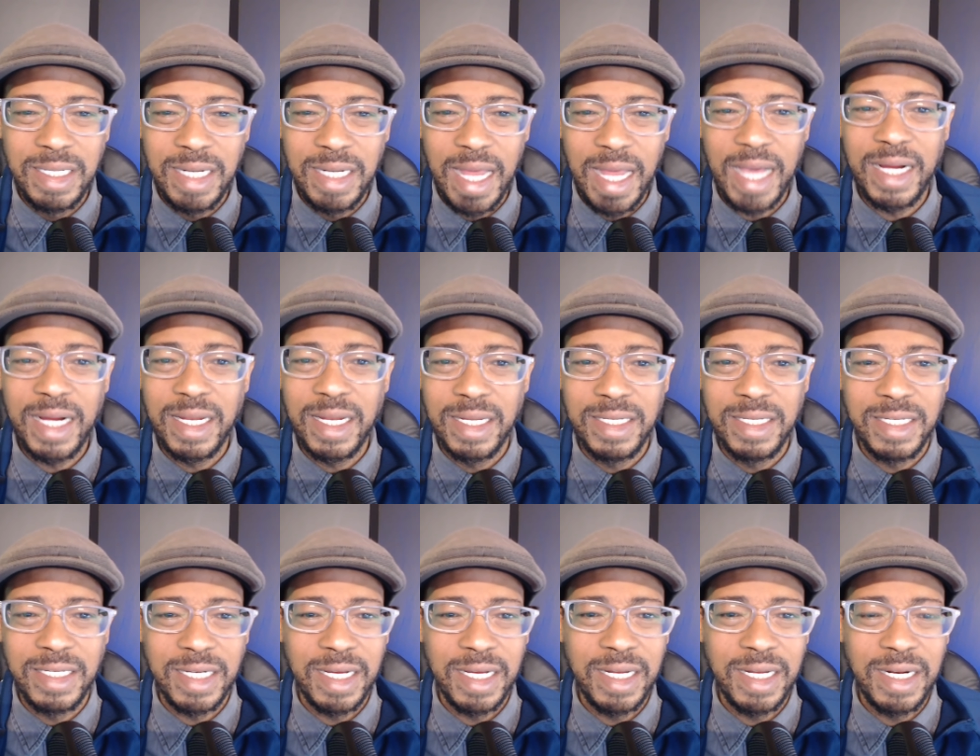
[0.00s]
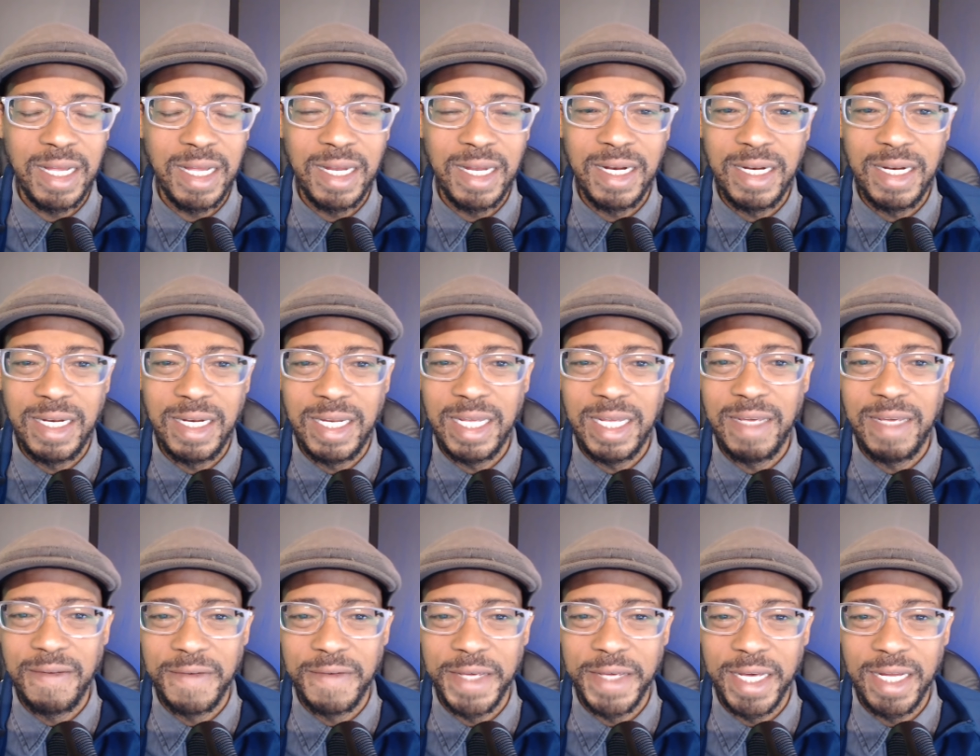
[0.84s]
negligent and
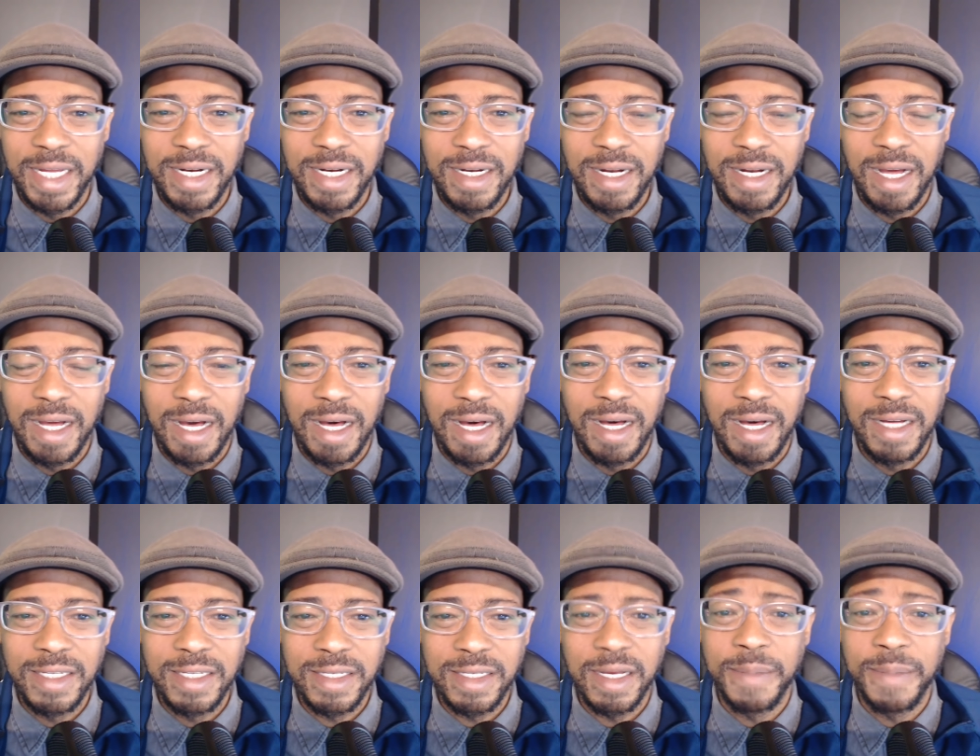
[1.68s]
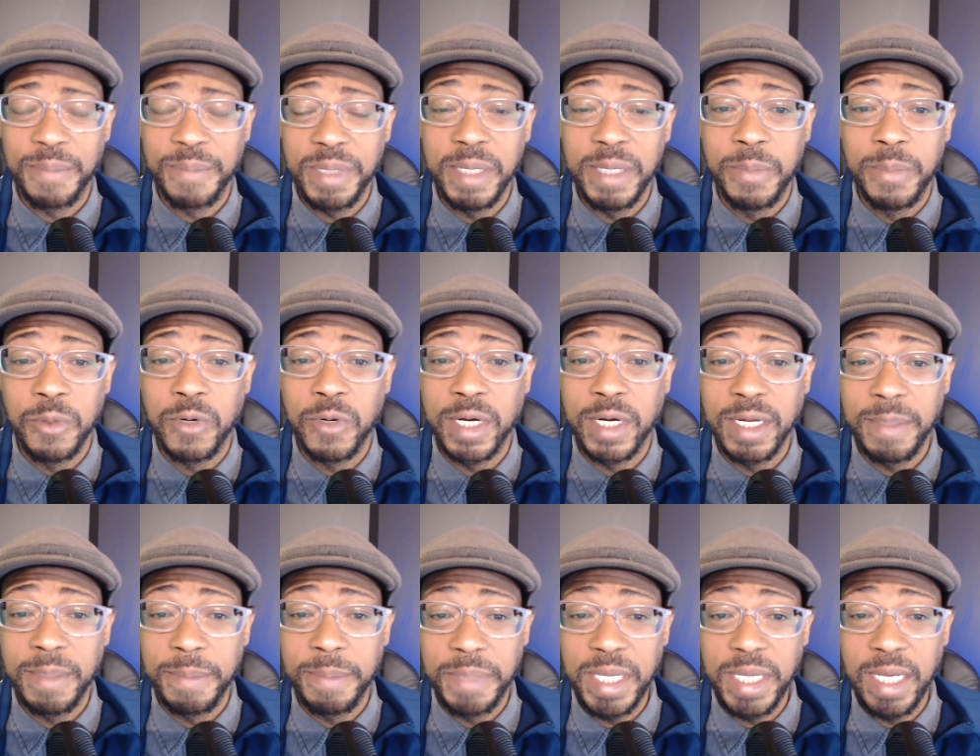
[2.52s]
deviant uh, some people
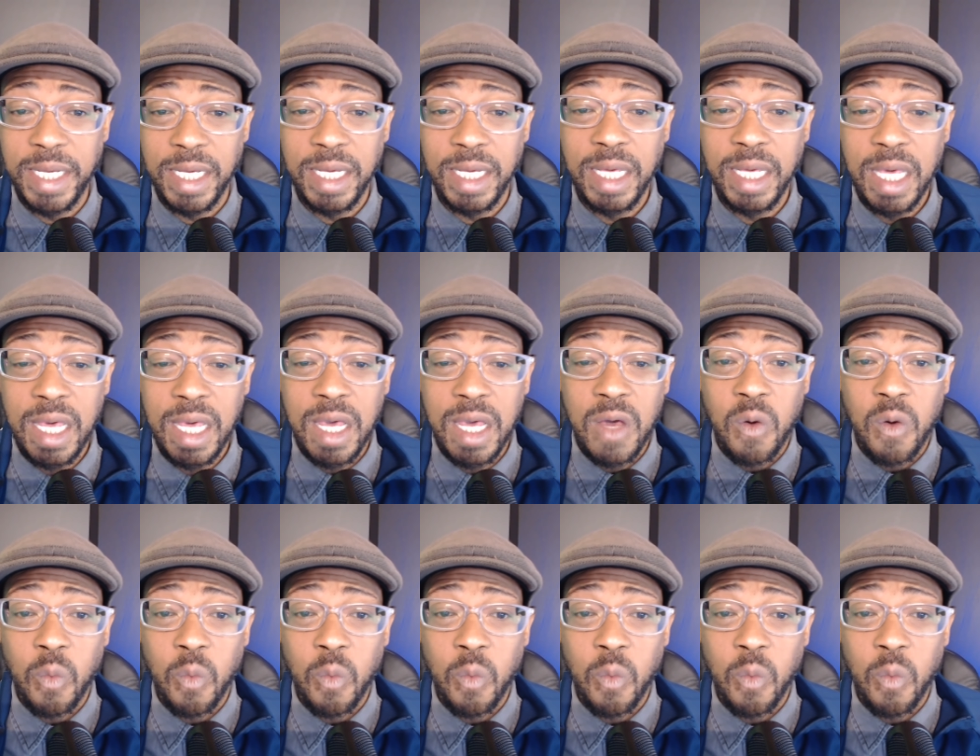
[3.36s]
could be,